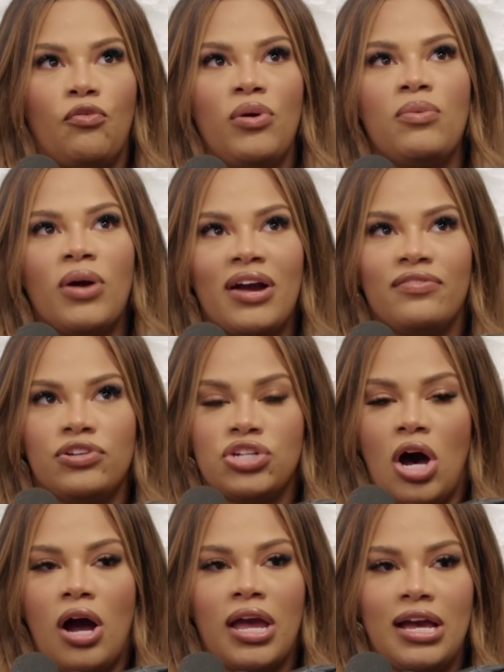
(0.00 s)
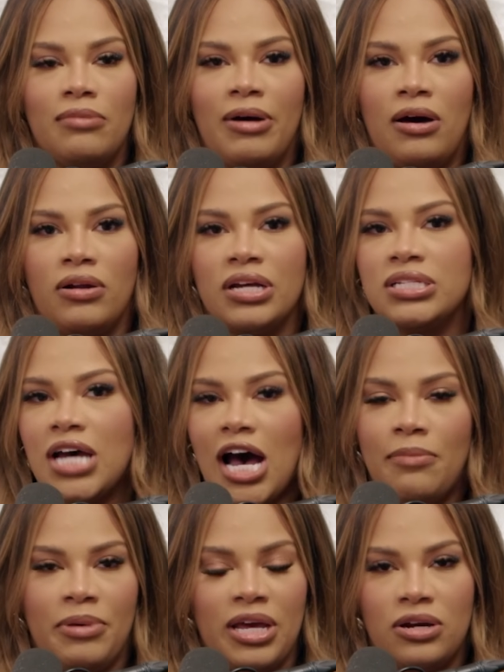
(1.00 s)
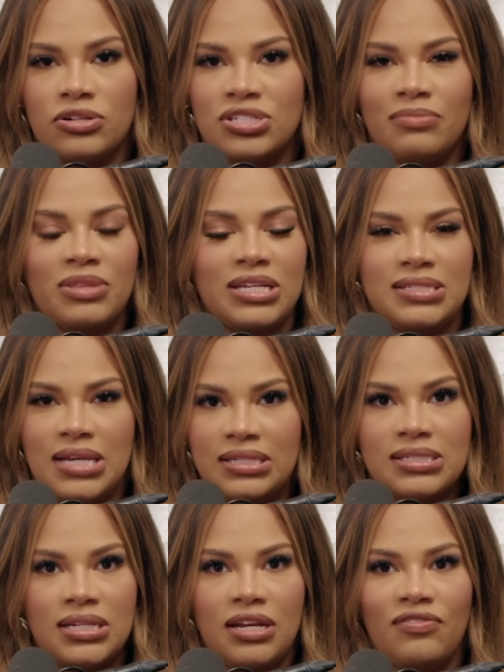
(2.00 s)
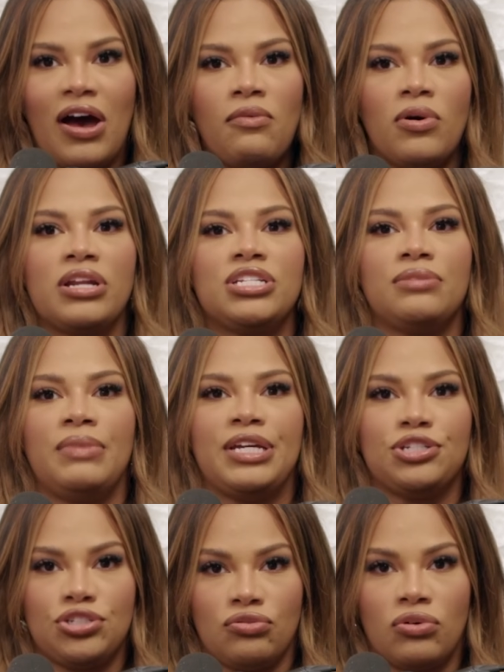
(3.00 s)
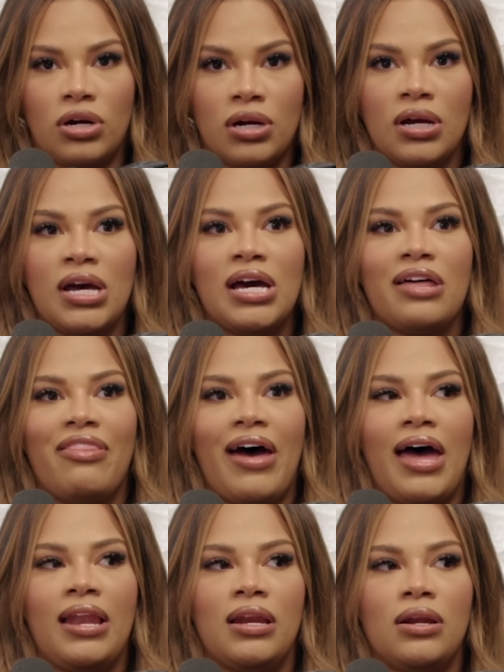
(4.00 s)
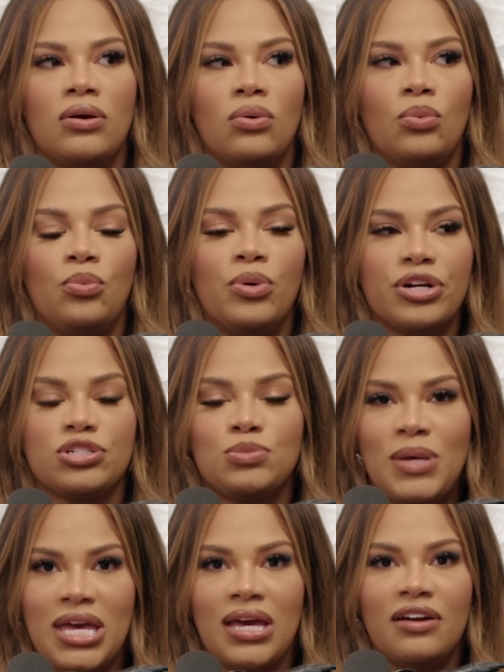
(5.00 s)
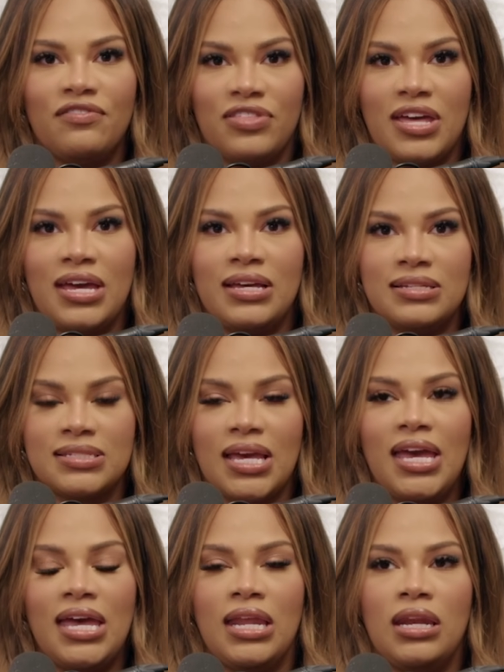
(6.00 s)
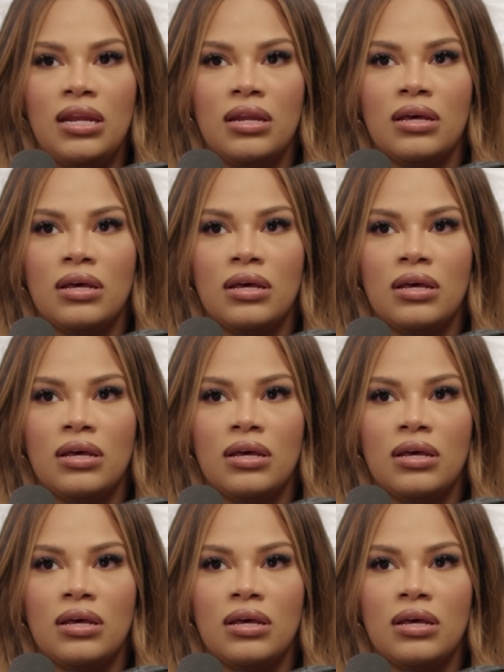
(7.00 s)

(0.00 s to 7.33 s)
we were ever talking about a topic or something sensitive, I wanted to make sure that we're speaking of things in